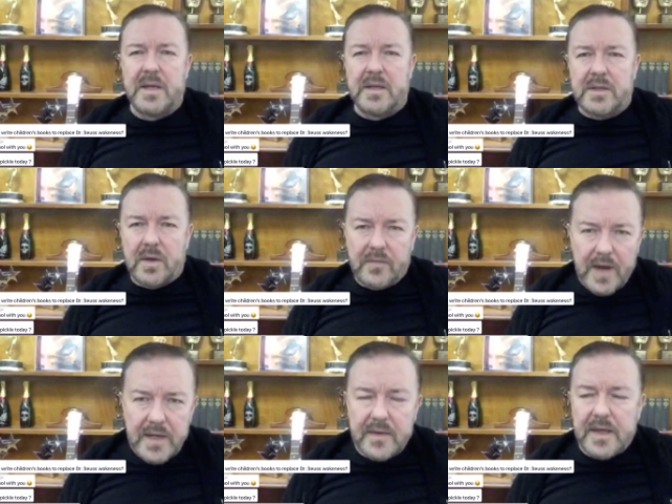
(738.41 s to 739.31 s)
So if
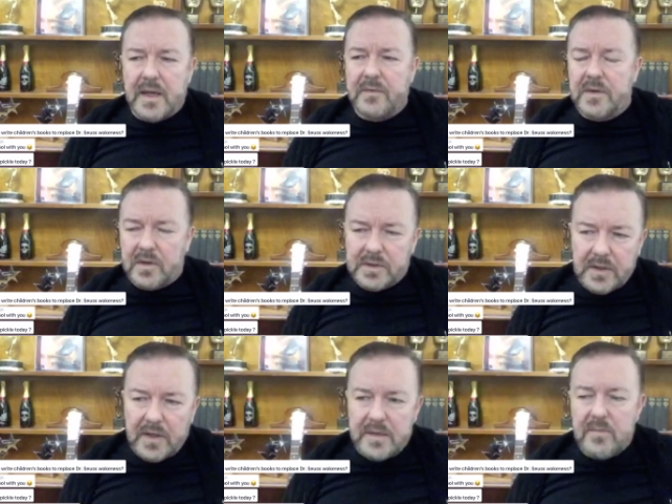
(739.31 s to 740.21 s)
anything, I've got
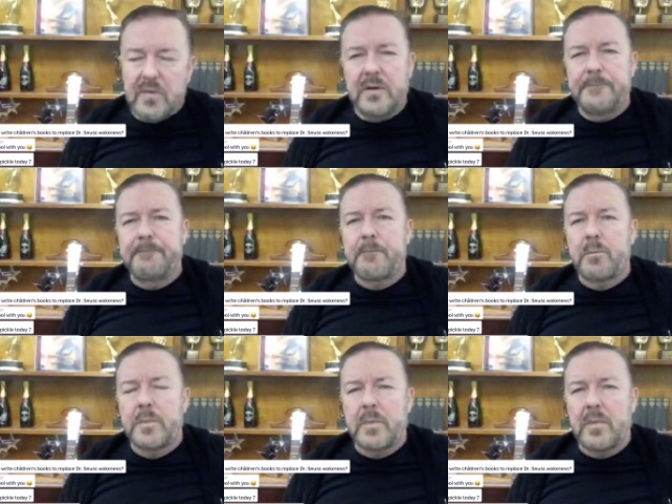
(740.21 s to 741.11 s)
slightly more
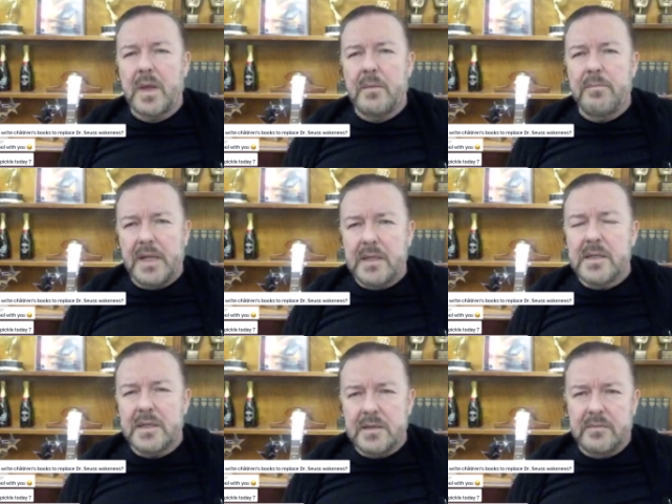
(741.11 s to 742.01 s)

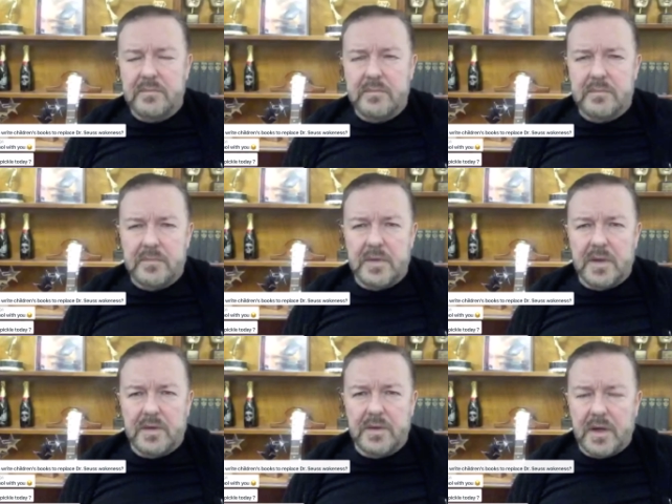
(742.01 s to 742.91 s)
militant
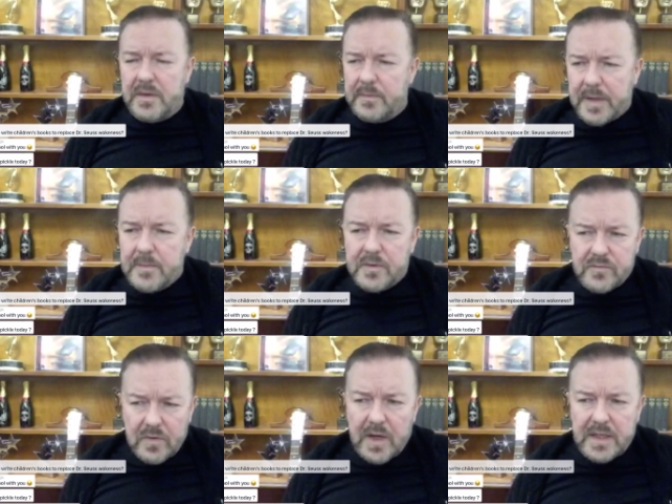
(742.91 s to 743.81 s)
on the people's
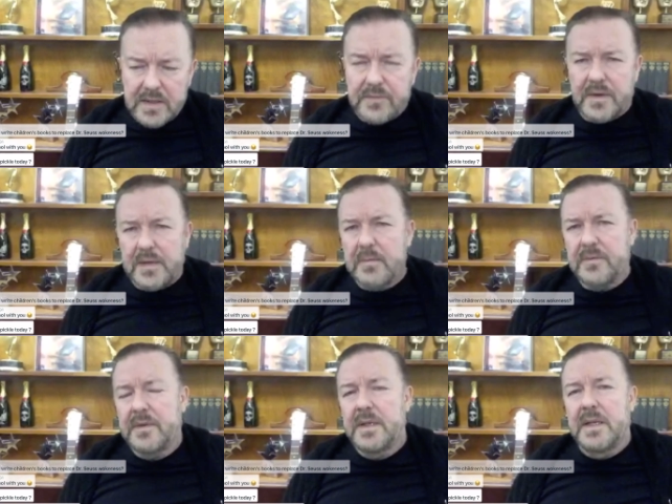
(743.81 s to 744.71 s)
right to freedom of
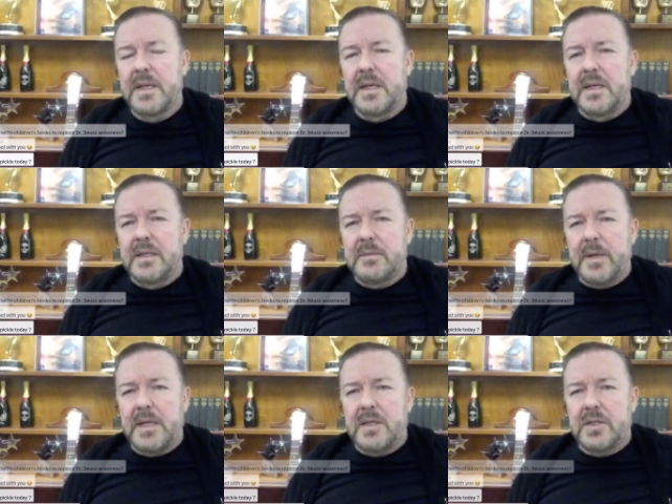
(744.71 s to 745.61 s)

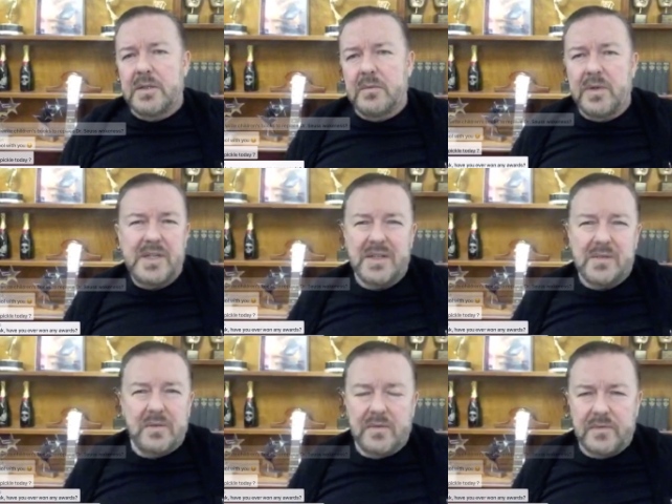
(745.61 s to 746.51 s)
speech, which is
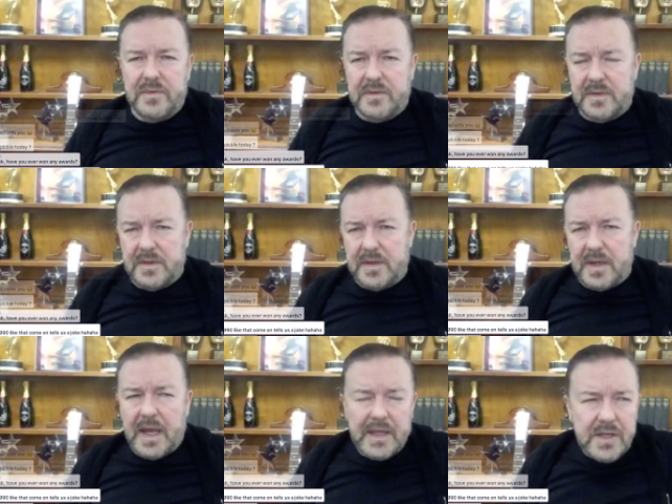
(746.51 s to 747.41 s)
sort
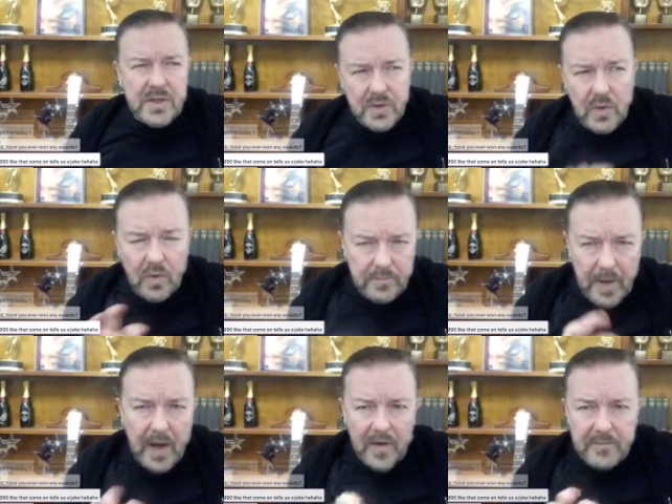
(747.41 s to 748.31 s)
of
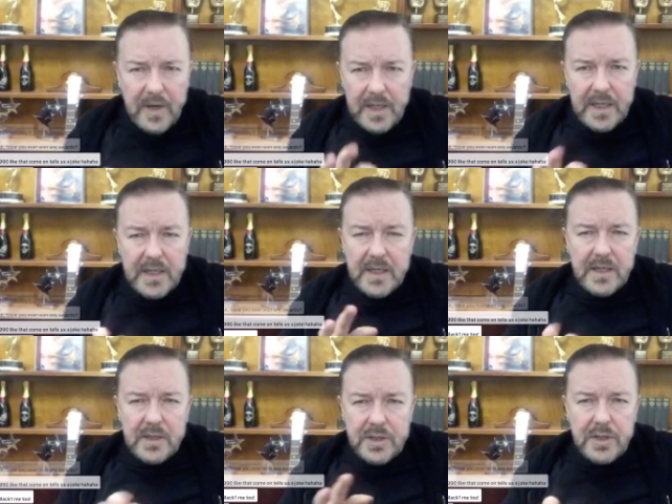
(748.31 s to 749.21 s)
part of my
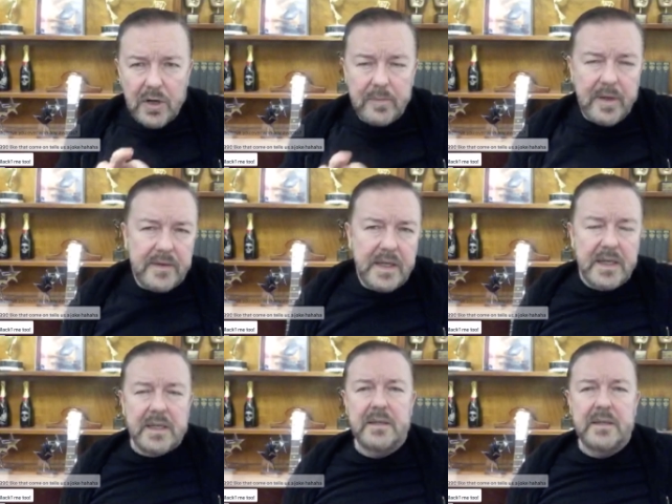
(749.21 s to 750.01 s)
job, I think.